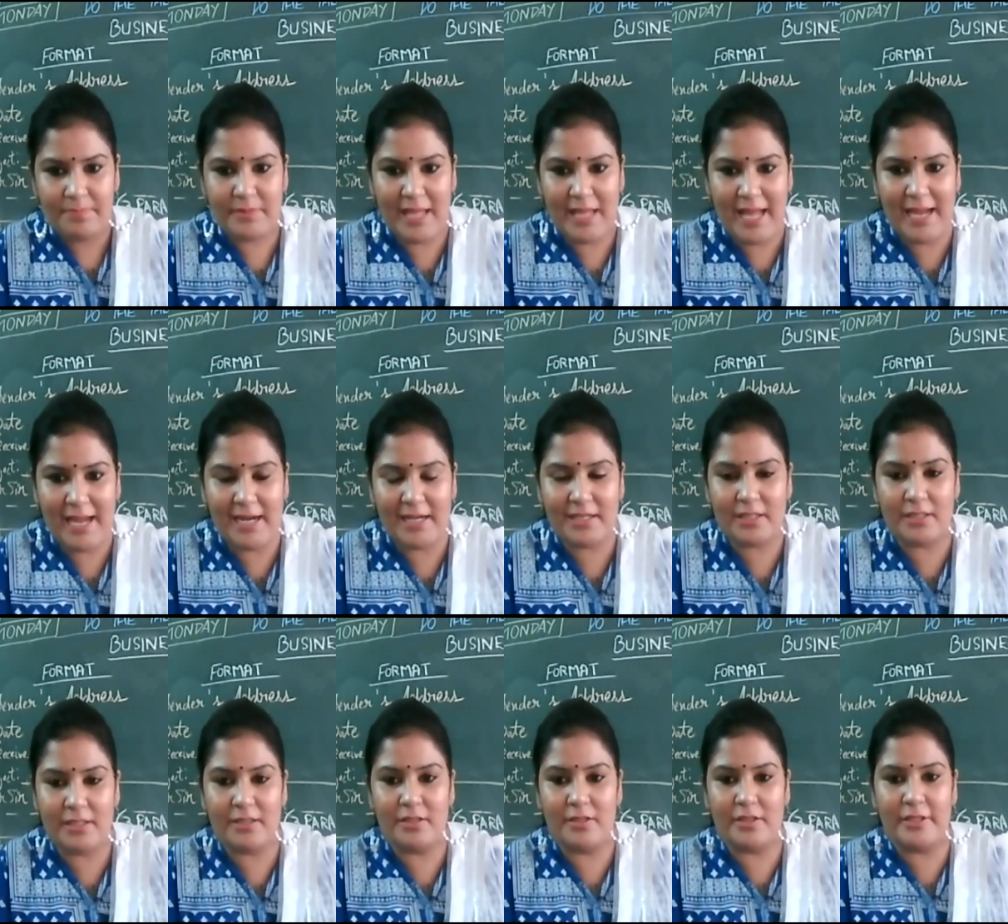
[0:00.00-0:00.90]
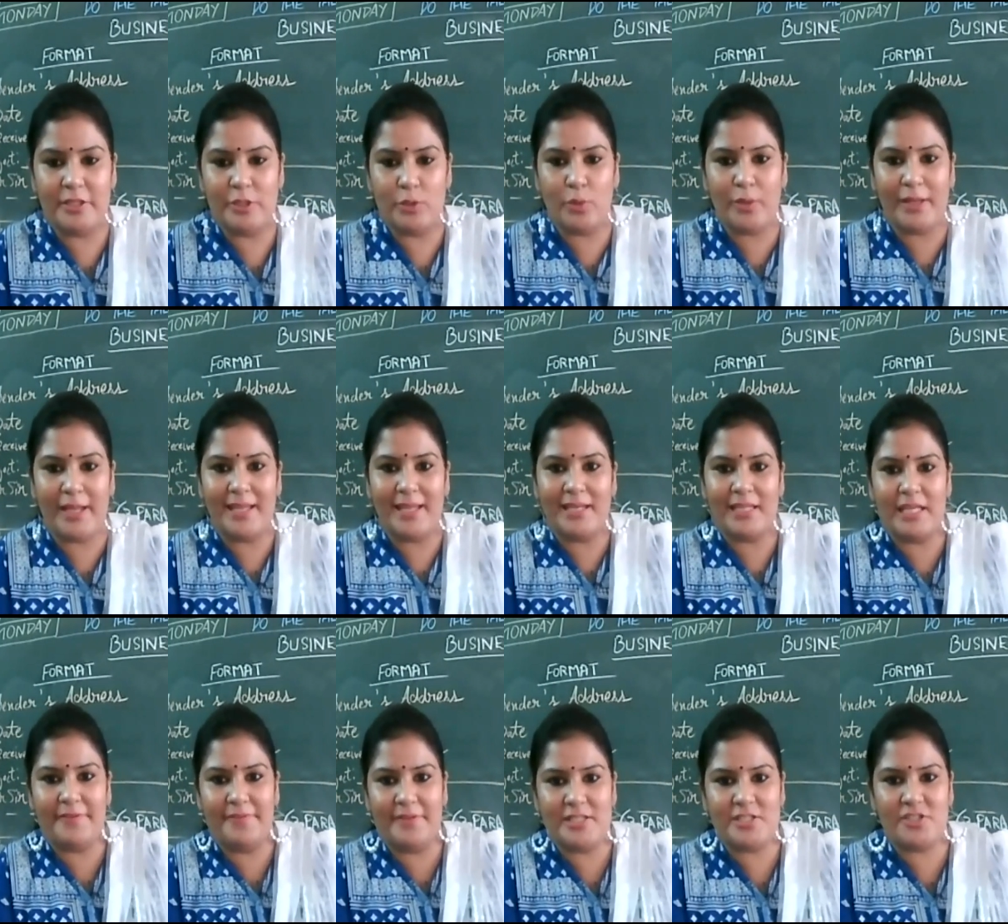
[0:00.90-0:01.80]
that you can
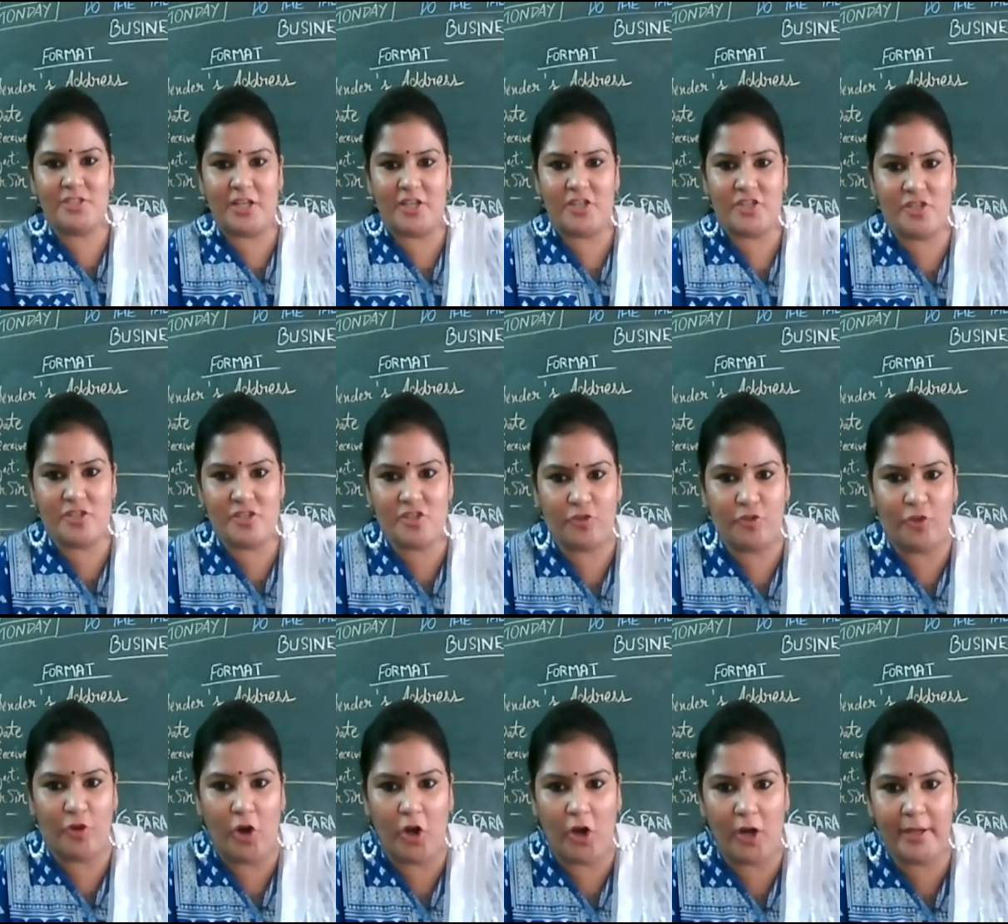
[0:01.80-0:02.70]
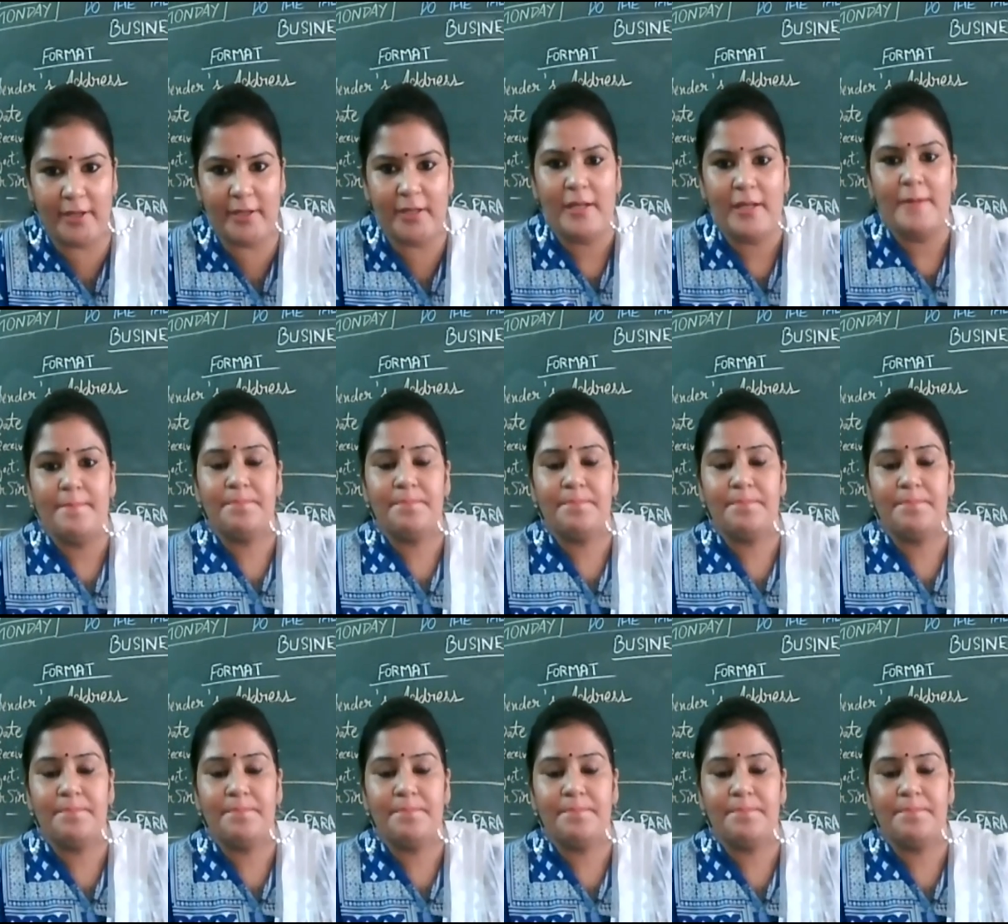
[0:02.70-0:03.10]
give instructions for